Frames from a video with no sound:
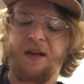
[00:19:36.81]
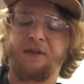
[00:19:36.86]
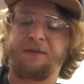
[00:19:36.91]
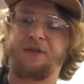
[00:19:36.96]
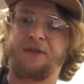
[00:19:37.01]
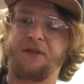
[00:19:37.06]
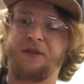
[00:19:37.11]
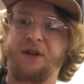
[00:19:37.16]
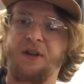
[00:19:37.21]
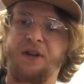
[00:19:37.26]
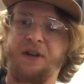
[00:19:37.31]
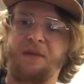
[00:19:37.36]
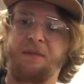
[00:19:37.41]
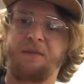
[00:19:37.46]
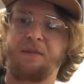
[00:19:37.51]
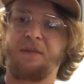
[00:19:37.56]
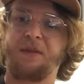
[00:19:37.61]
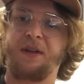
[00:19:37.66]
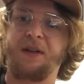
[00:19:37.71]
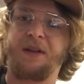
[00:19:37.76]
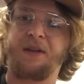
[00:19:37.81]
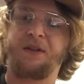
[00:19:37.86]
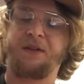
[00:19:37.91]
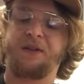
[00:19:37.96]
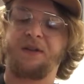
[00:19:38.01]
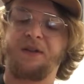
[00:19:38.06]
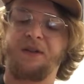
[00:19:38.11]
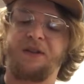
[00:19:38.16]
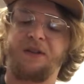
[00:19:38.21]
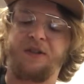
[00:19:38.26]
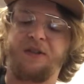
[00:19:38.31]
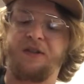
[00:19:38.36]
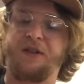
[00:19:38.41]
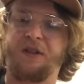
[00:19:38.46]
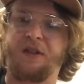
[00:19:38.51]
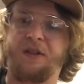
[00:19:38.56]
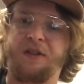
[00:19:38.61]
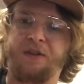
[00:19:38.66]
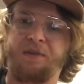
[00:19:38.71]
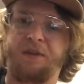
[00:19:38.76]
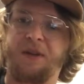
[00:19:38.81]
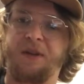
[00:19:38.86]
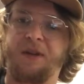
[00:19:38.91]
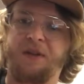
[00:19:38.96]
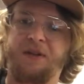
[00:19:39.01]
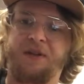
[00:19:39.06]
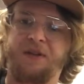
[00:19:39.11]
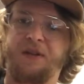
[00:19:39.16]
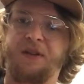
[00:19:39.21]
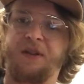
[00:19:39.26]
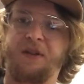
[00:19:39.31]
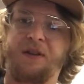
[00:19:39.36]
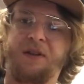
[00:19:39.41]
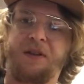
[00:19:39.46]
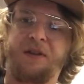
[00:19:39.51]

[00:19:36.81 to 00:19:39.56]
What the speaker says: F sharp major, G major,